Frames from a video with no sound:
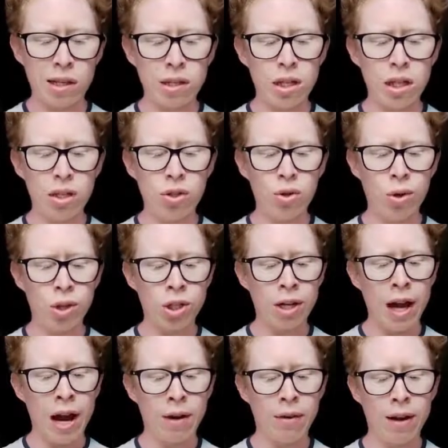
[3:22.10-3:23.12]
Did George
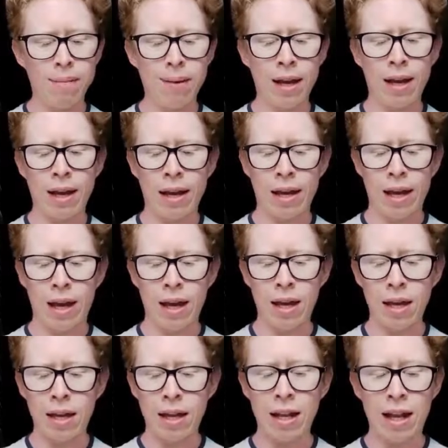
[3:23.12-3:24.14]
and Harry make a
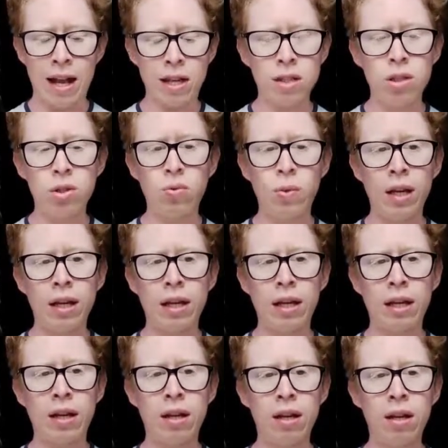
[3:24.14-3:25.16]
cake last
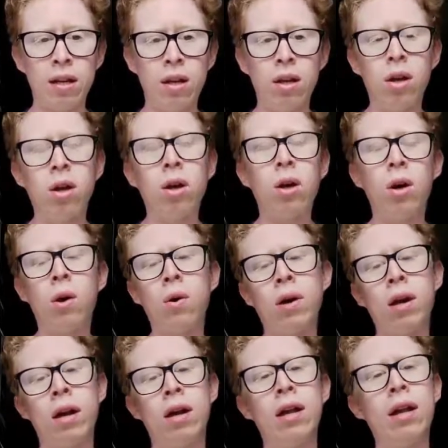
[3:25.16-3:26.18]
weekend?
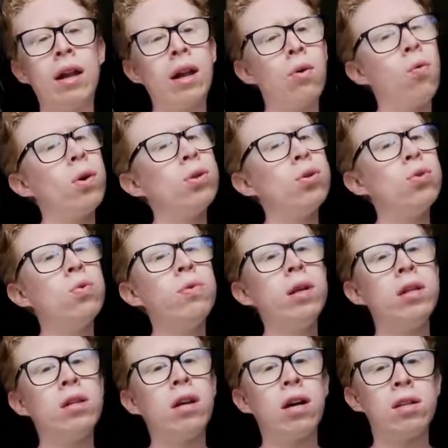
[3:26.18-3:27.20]
Okay, what do
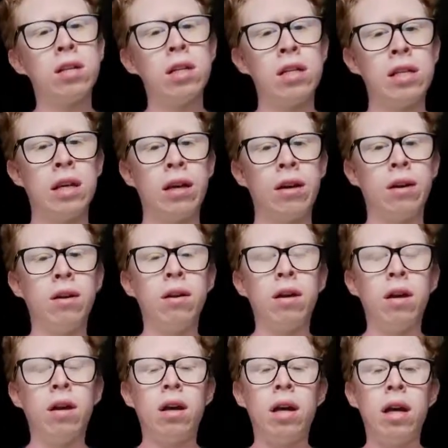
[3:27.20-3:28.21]
we notice here?
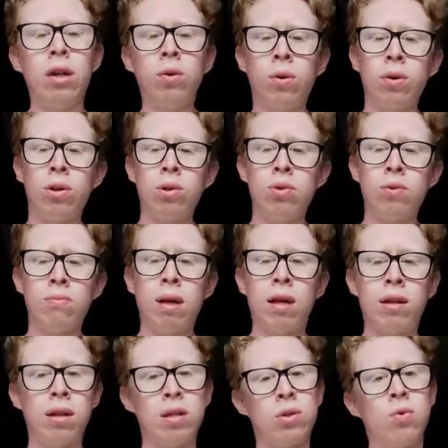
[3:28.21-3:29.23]
In order to
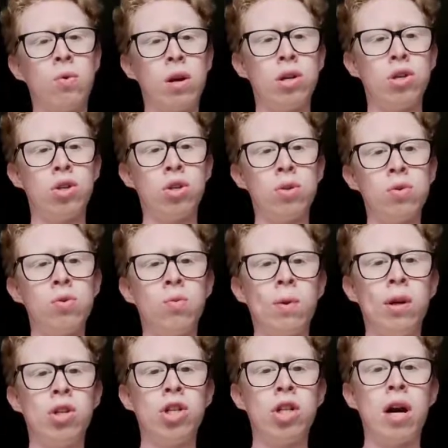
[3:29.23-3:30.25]
make these questions,
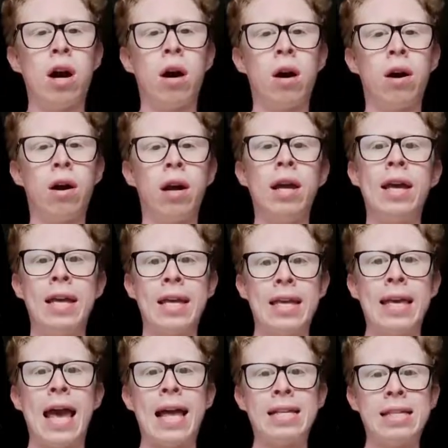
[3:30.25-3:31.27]
which are
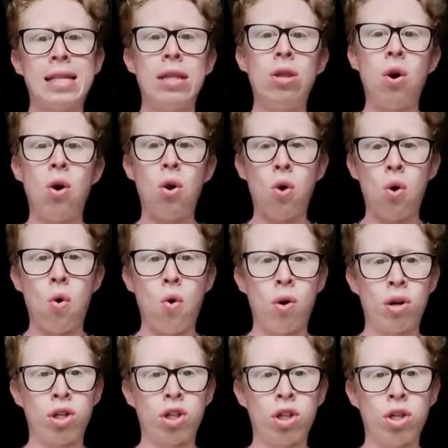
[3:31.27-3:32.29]
yes/no
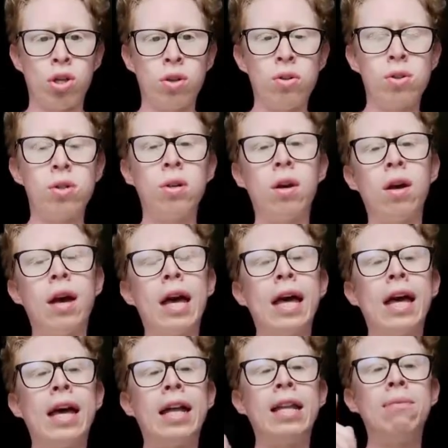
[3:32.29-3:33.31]
questions,
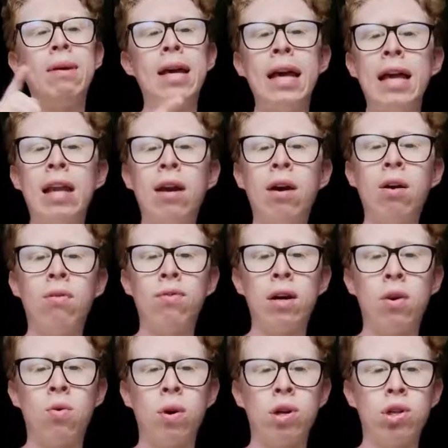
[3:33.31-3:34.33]
at the beginning of
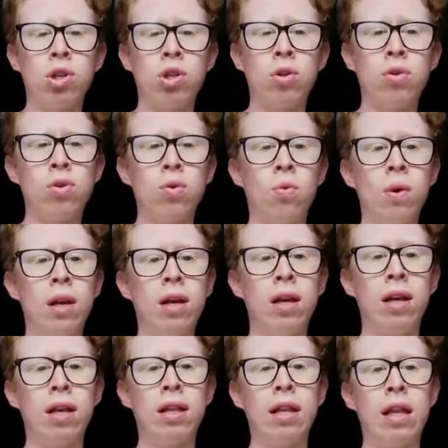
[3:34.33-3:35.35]
the questions, we
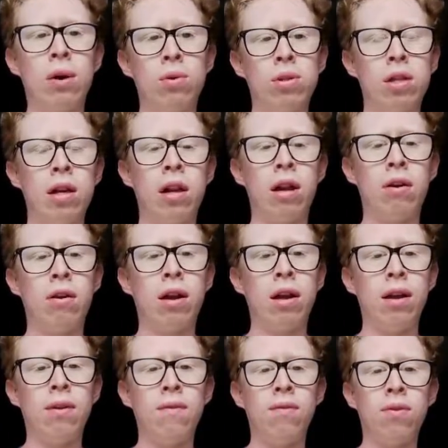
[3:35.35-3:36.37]
need the
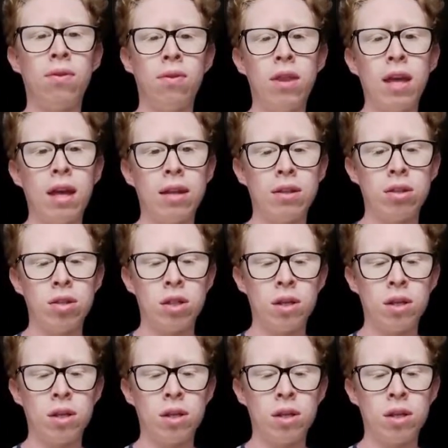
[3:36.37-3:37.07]
auxiliary did.